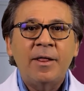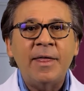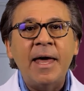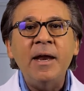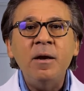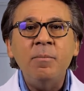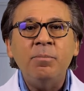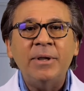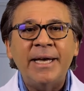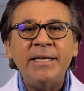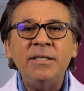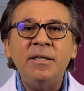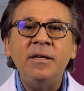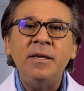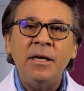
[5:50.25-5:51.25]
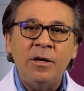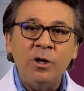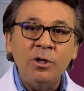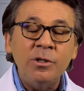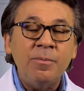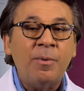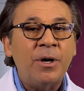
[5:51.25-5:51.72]
Then place the
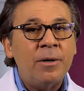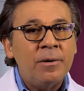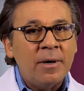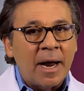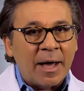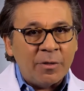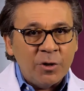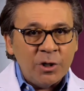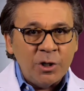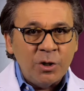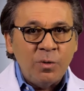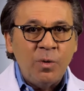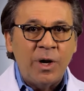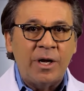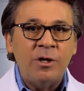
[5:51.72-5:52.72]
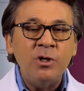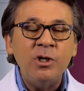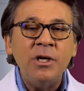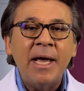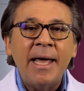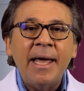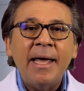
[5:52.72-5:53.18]
needles, but not the
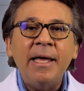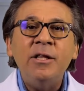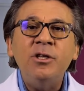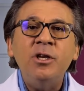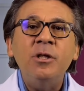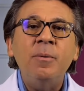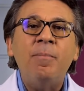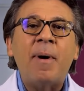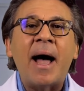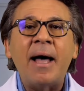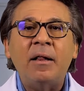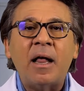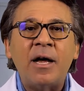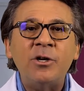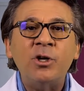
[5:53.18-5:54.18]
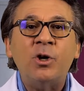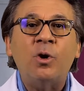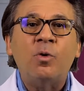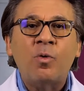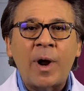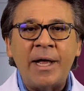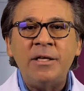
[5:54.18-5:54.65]
syringe, into the
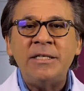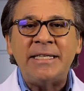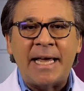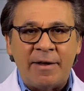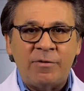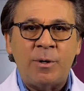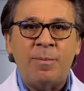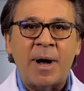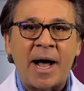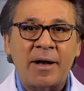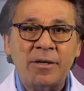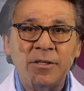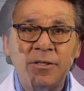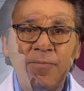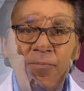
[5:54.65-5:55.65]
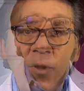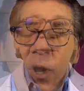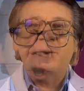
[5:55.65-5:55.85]
biological red safety box.